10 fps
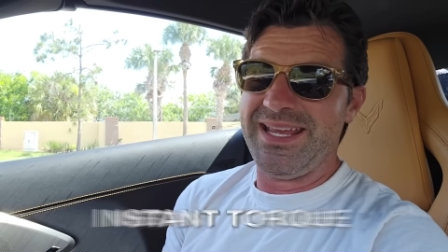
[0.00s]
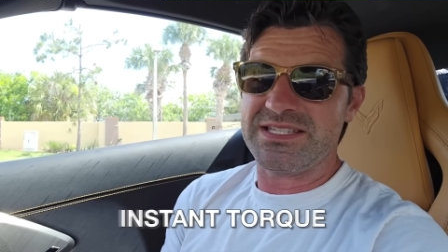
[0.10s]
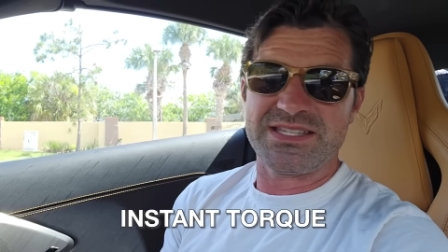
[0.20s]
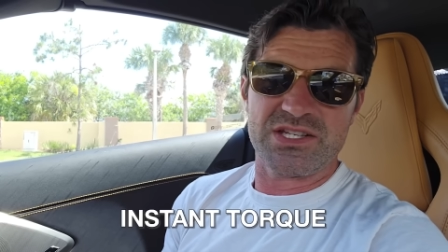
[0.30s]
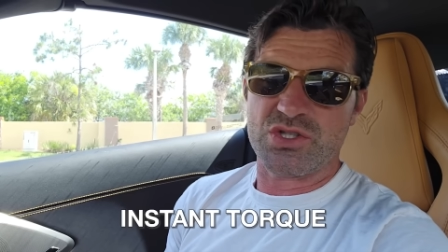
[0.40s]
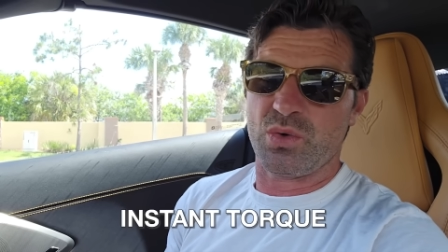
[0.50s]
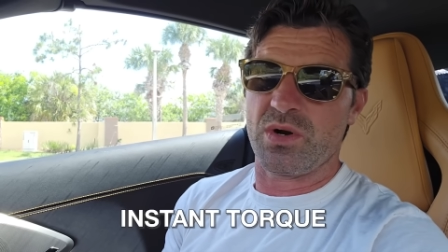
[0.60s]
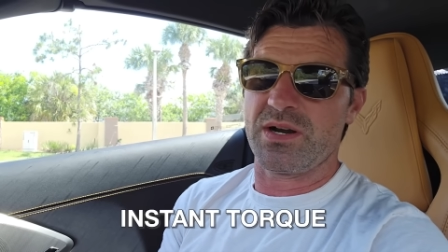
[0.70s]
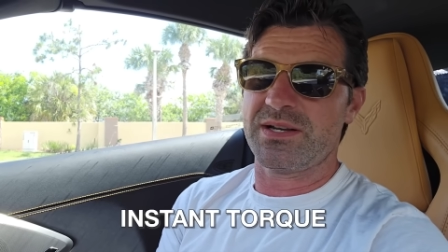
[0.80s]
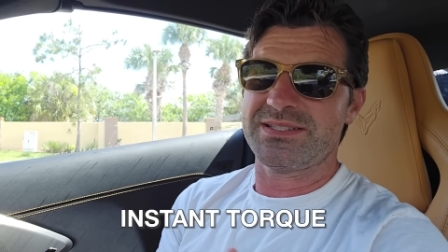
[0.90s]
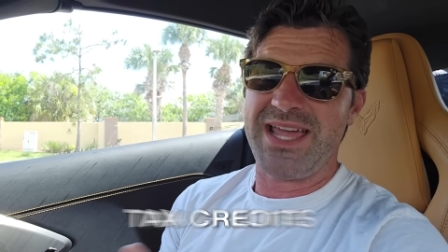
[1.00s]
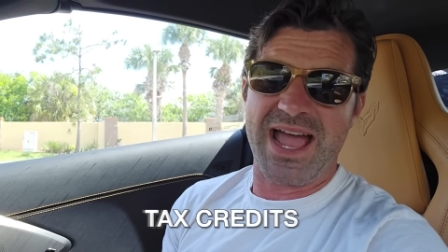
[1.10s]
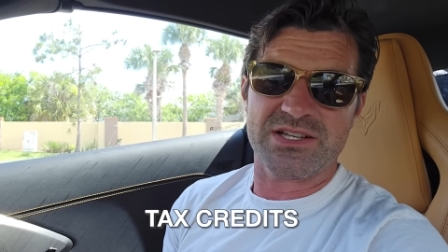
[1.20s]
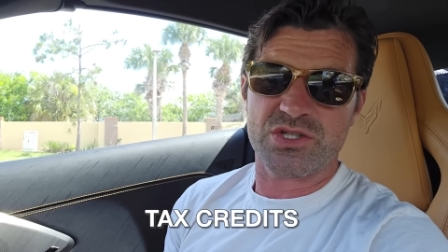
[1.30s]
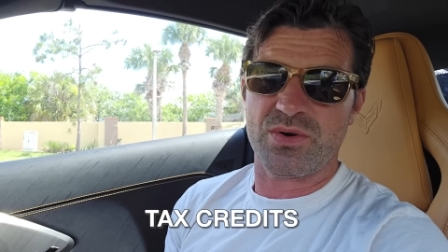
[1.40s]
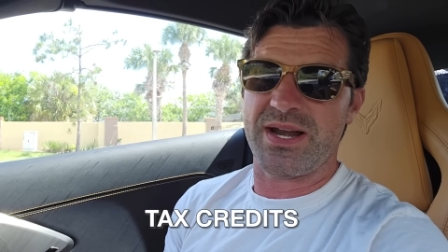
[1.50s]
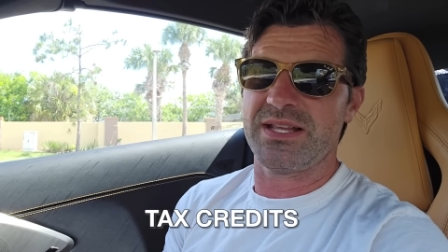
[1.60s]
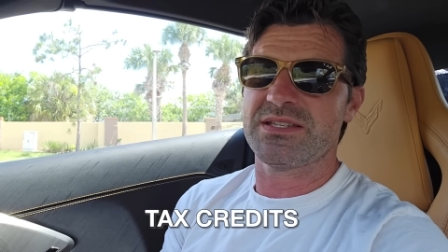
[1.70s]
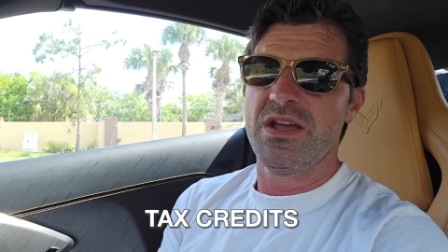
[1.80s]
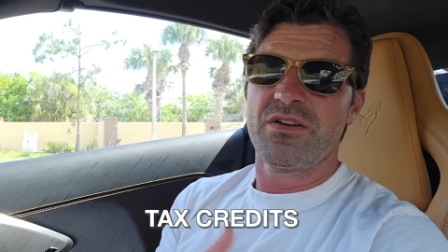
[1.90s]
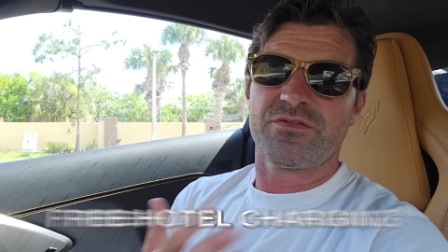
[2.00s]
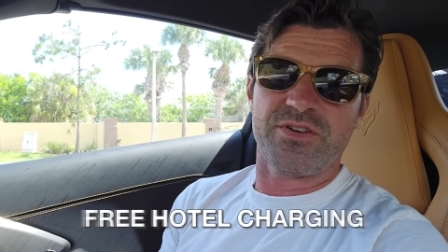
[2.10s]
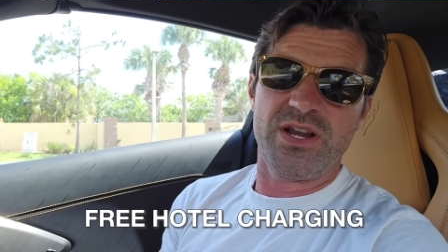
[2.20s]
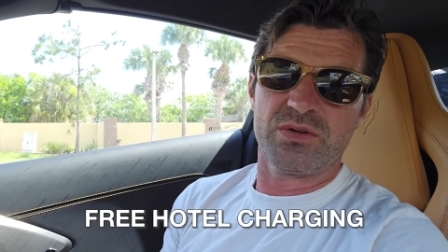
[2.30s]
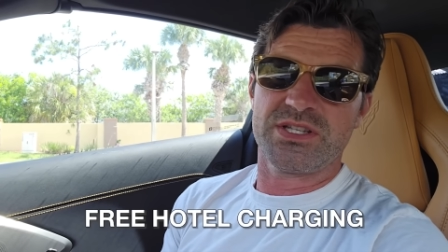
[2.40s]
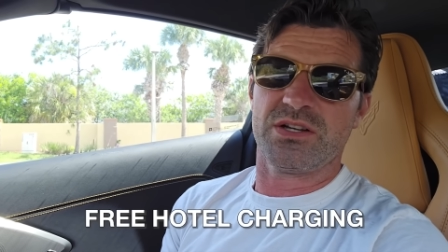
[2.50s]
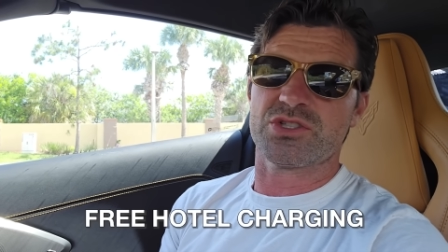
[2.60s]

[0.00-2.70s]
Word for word: Instant torque, tax credits, free hotel